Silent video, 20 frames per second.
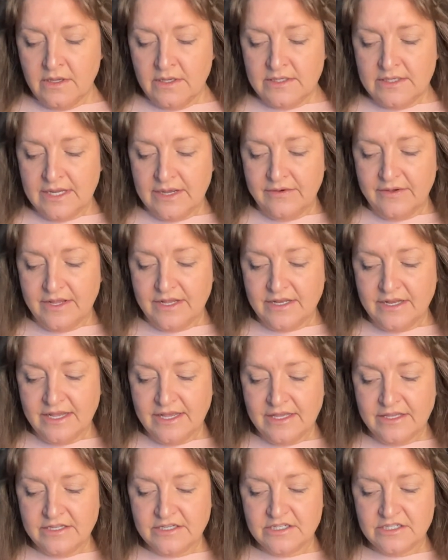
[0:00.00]
Now
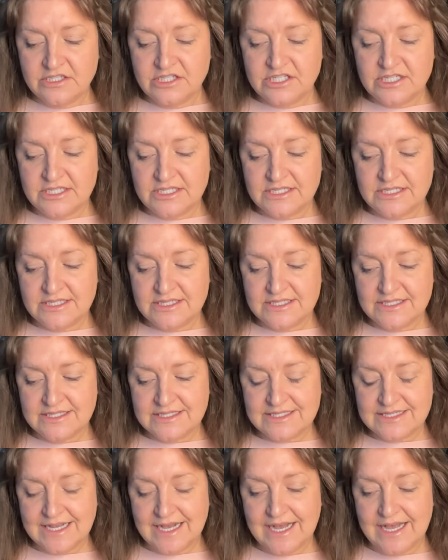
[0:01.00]
inhale your chin to the
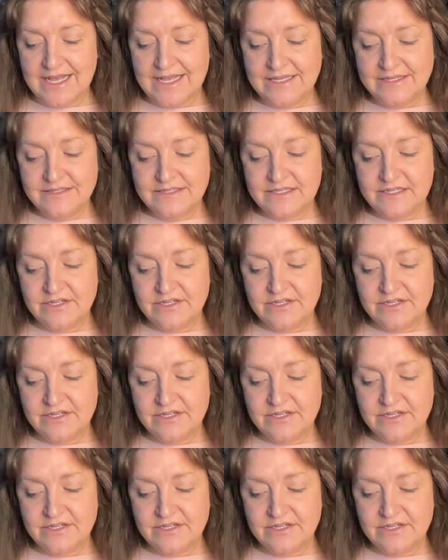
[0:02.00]
sky,